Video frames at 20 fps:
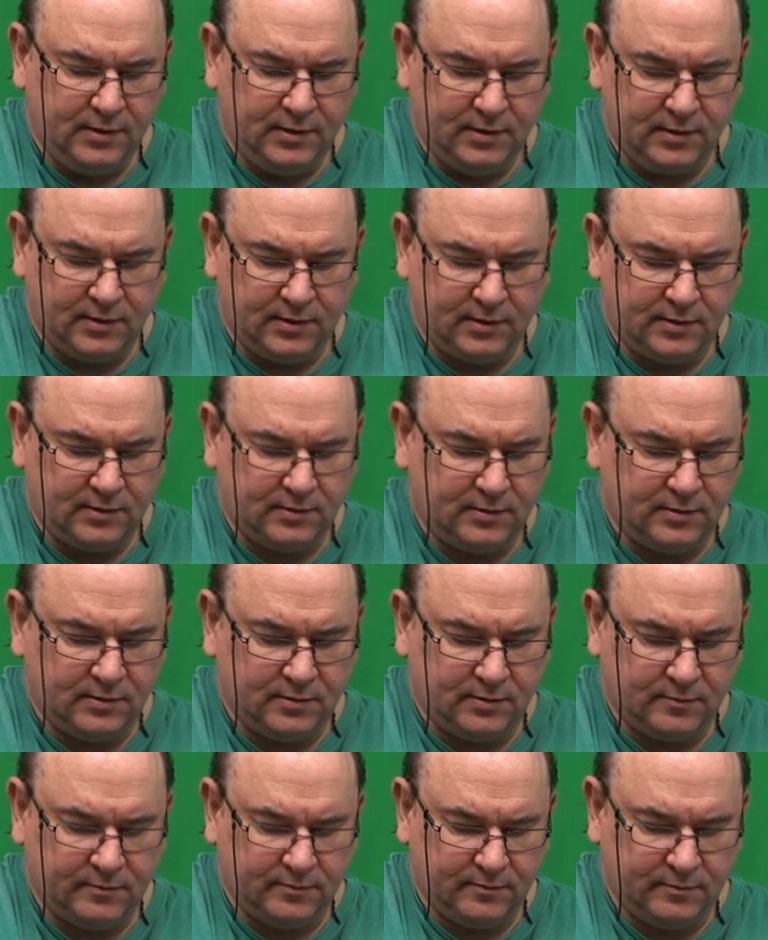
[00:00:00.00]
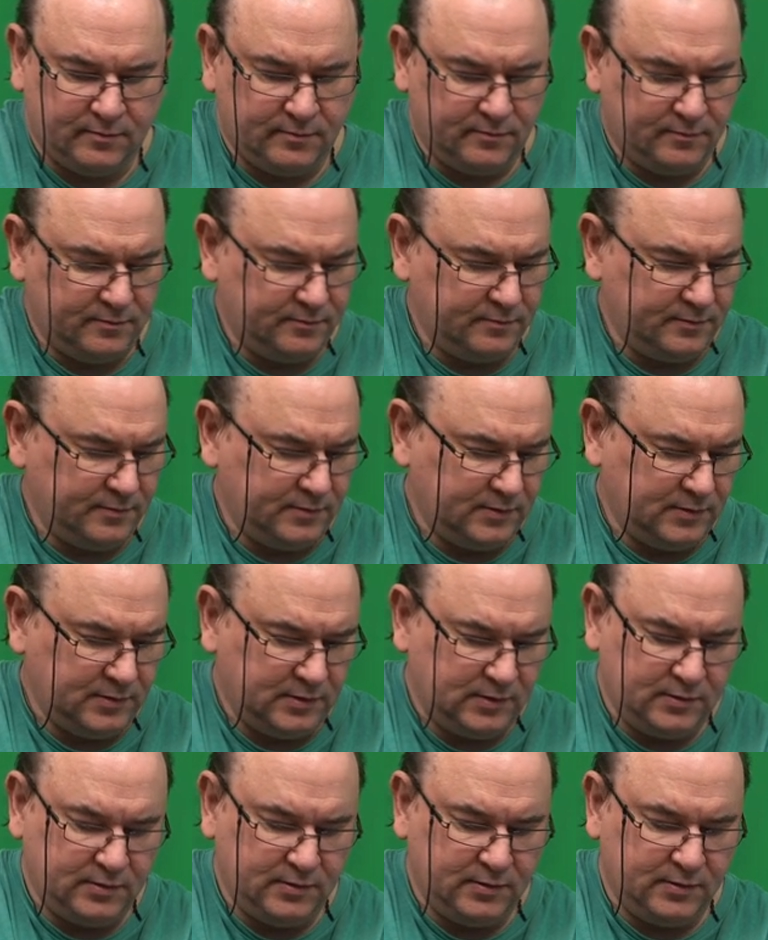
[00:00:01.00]
And um,
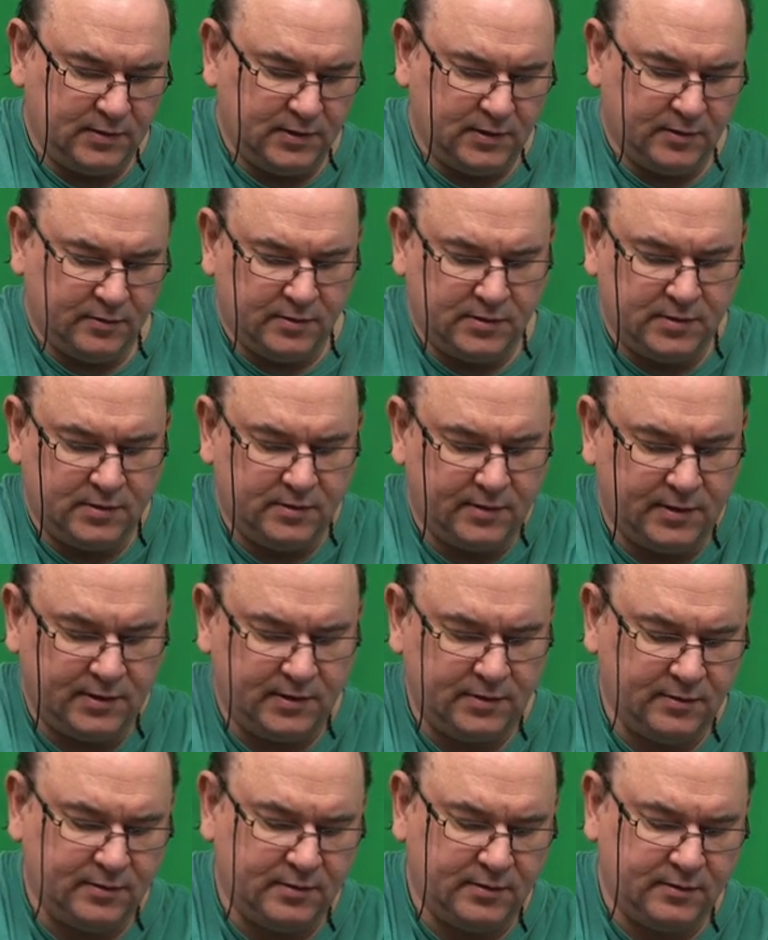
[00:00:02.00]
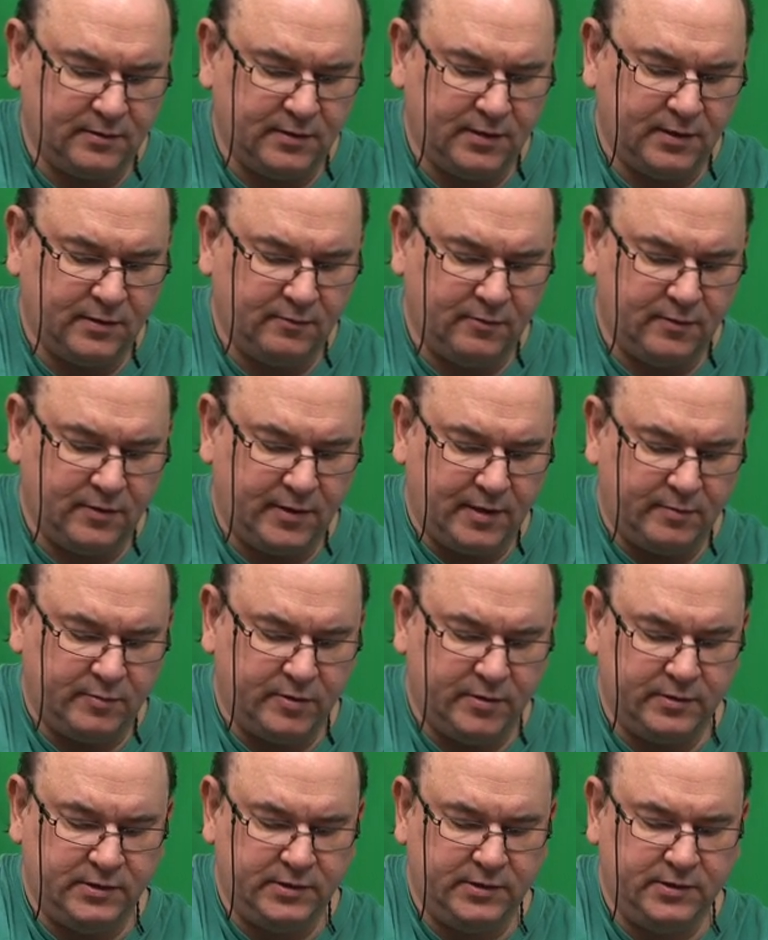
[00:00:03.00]
then also I, do, I don't have
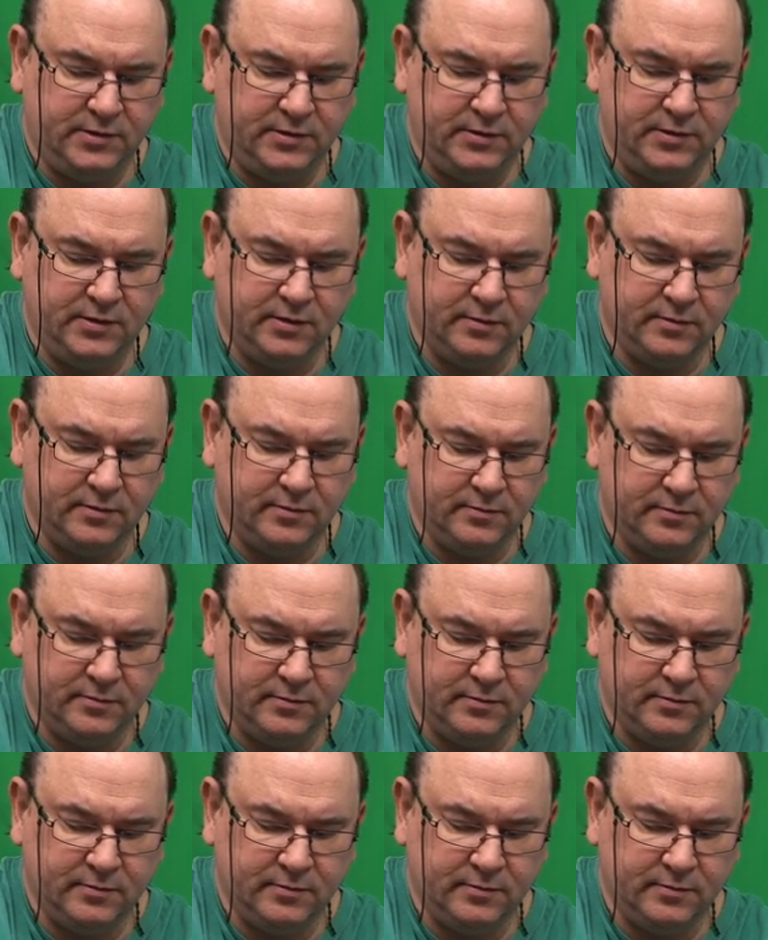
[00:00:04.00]
grabbers, so